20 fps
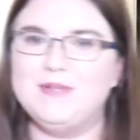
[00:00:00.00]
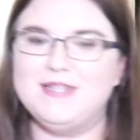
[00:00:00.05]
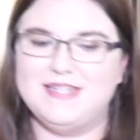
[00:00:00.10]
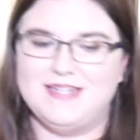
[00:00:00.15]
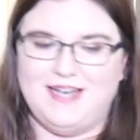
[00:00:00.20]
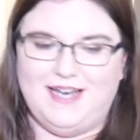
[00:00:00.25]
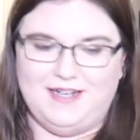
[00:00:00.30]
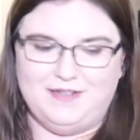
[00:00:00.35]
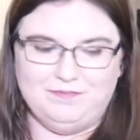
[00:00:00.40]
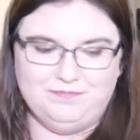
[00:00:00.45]
is
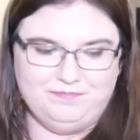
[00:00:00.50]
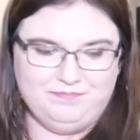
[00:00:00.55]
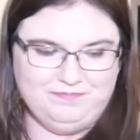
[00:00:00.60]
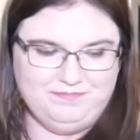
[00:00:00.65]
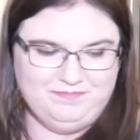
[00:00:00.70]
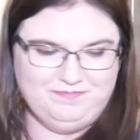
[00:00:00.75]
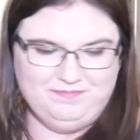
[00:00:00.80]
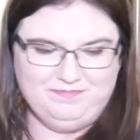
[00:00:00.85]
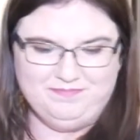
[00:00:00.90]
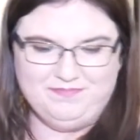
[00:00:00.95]
done,
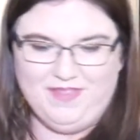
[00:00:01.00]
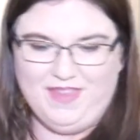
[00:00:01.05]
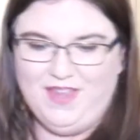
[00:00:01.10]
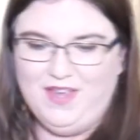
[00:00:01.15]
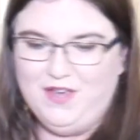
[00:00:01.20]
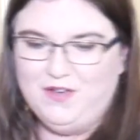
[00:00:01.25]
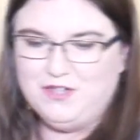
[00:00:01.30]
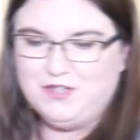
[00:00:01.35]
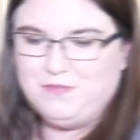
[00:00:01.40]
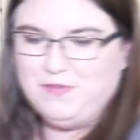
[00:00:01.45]

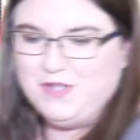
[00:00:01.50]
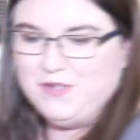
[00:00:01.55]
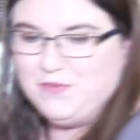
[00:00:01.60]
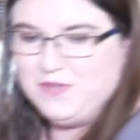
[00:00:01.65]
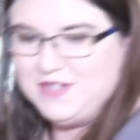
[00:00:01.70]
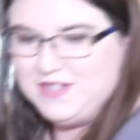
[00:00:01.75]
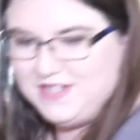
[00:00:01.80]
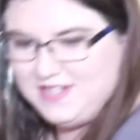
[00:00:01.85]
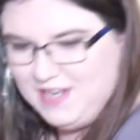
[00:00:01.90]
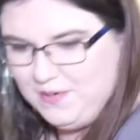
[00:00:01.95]
which means
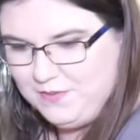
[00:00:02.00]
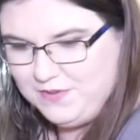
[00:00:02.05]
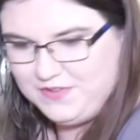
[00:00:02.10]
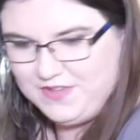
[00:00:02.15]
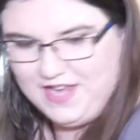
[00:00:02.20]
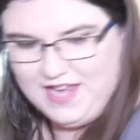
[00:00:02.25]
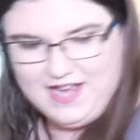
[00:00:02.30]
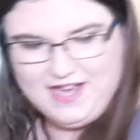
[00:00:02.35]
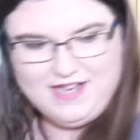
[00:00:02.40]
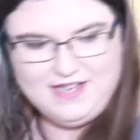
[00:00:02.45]
we're done with
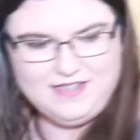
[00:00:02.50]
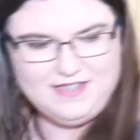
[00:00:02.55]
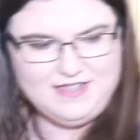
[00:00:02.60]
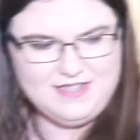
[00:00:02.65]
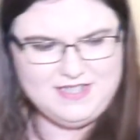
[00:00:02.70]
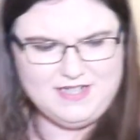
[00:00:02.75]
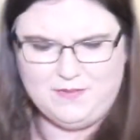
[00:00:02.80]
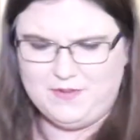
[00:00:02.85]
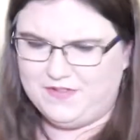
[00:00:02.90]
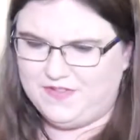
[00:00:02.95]
that
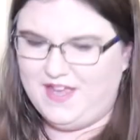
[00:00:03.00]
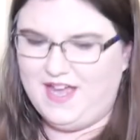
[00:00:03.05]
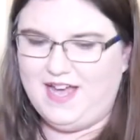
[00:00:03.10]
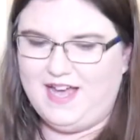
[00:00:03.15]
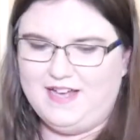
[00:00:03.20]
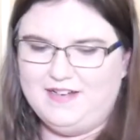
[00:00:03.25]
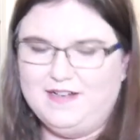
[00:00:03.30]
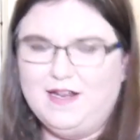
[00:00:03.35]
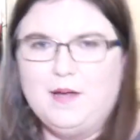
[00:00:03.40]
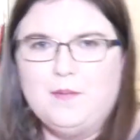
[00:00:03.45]
and done with
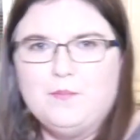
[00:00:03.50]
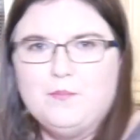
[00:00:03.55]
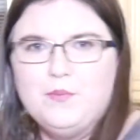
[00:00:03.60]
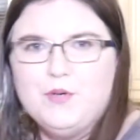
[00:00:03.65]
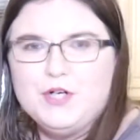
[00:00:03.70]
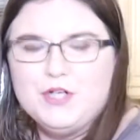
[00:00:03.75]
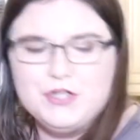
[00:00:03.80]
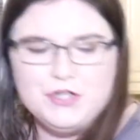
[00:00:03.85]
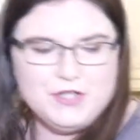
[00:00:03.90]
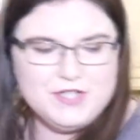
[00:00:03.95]
that. I'm
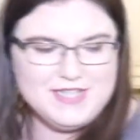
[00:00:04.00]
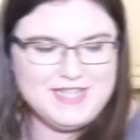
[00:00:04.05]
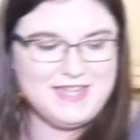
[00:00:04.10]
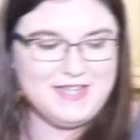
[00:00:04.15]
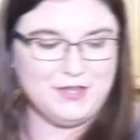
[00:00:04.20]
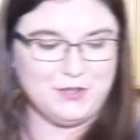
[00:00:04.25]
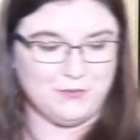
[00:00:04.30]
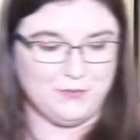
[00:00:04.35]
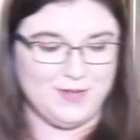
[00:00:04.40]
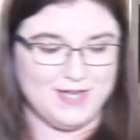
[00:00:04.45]
pretty sure because I
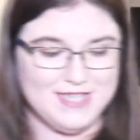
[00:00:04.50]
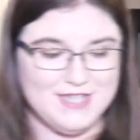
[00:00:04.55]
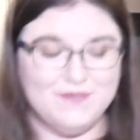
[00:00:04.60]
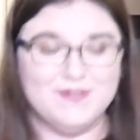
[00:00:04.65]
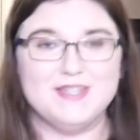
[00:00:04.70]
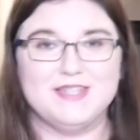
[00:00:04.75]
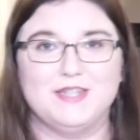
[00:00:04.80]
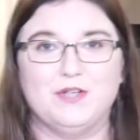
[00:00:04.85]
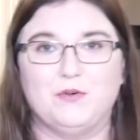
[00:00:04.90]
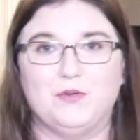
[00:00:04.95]
think the rest
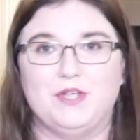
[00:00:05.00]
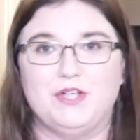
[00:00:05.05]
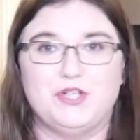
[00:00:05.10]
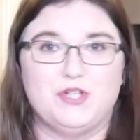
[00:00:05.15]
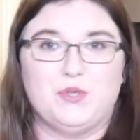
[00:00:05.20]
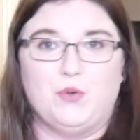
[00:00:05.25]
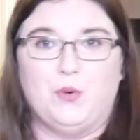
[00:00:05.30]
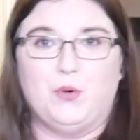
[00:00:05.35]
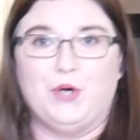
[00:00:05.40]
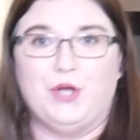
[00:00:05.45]
of it is literally
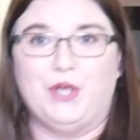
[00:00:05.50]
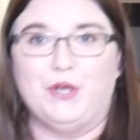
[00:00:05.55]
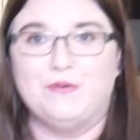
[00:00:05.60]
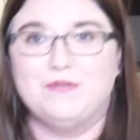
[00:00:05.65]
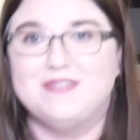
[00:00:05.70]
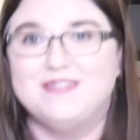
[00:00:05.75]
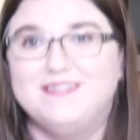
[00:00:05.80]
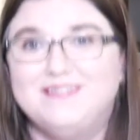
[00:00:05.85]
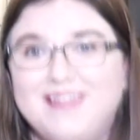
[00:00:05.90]
just Oreos.